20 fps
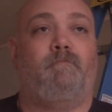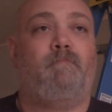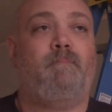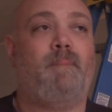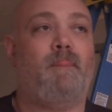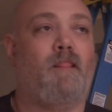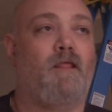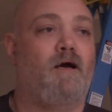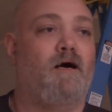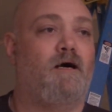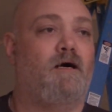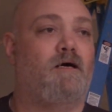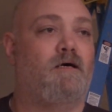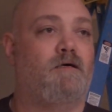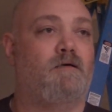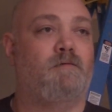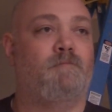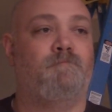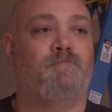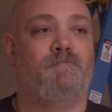
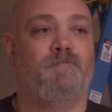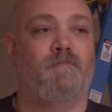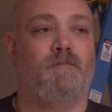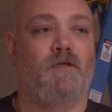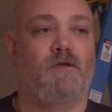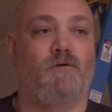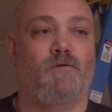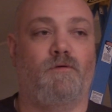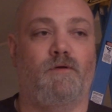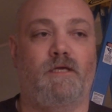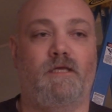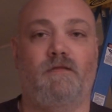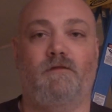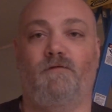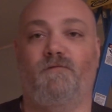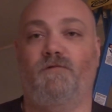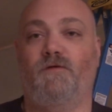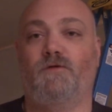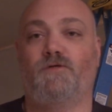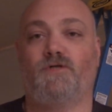you know, in the
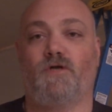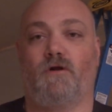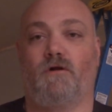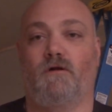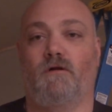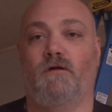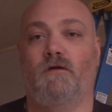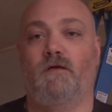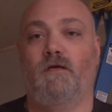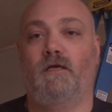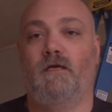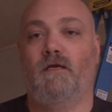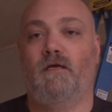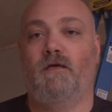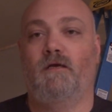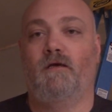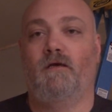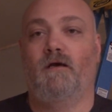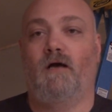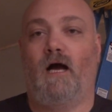future,
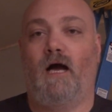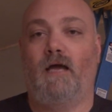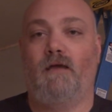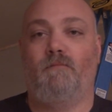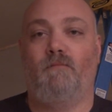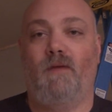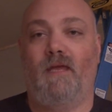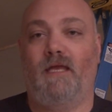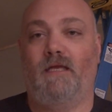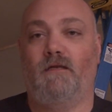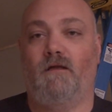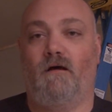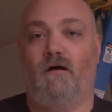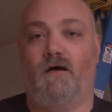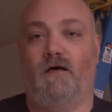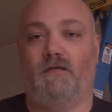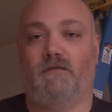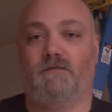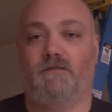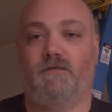I may
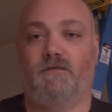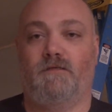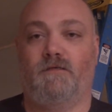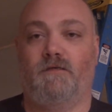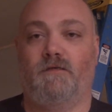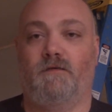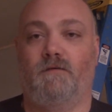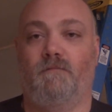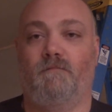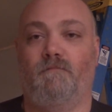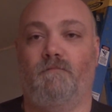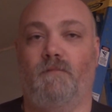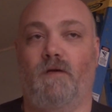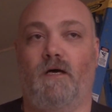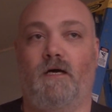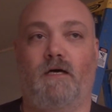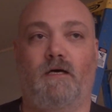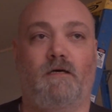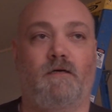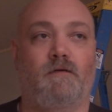not,
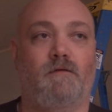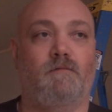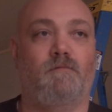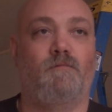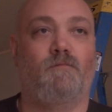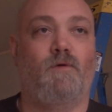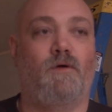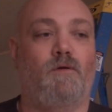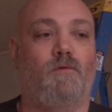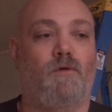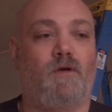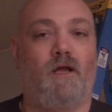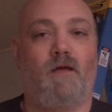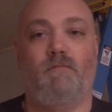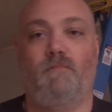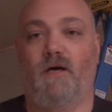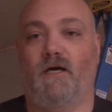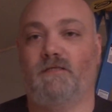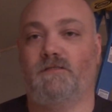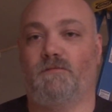when I
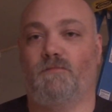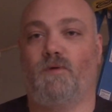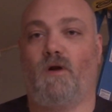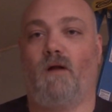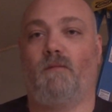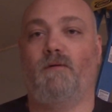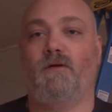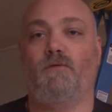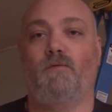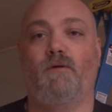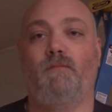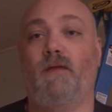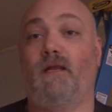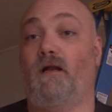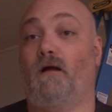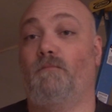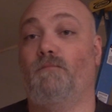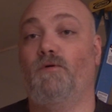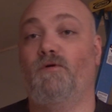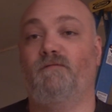buy some property, we may
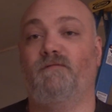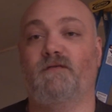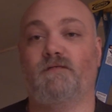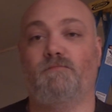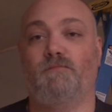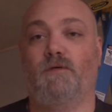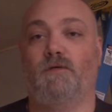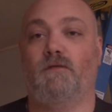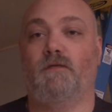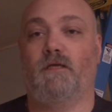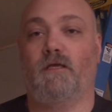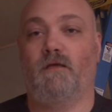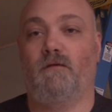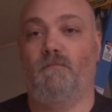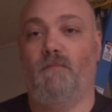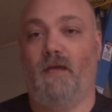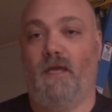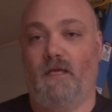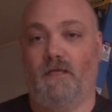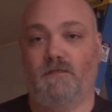not move this building. It
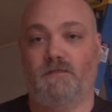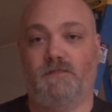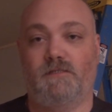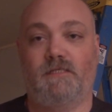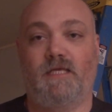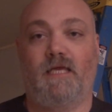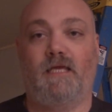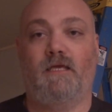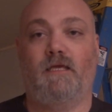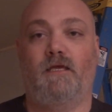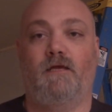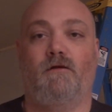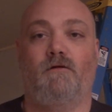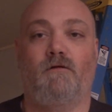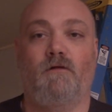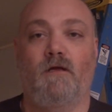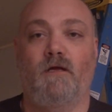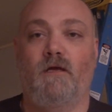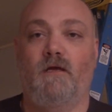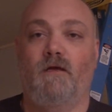may stay
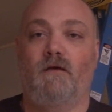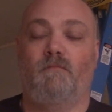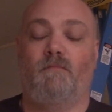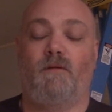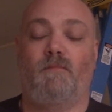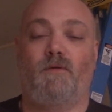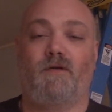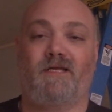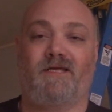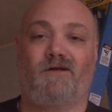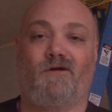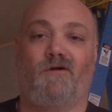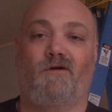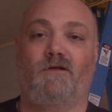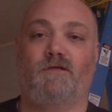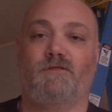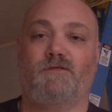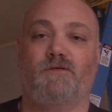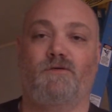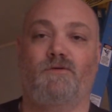here. My buddy
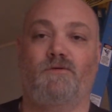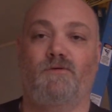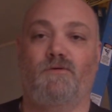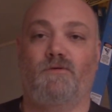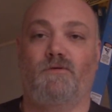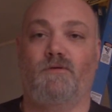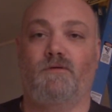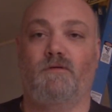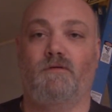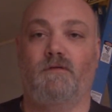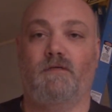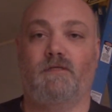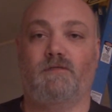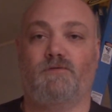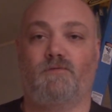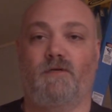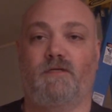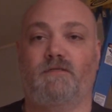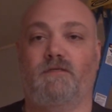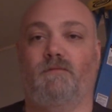Curtis, who
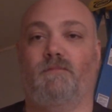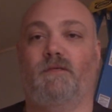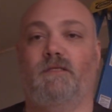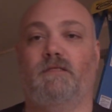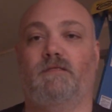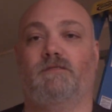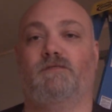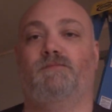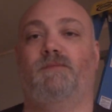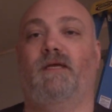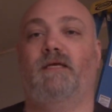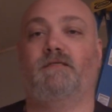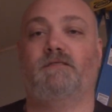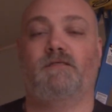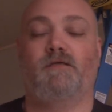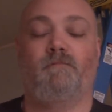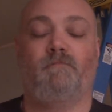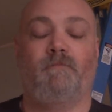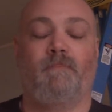is renting me this space,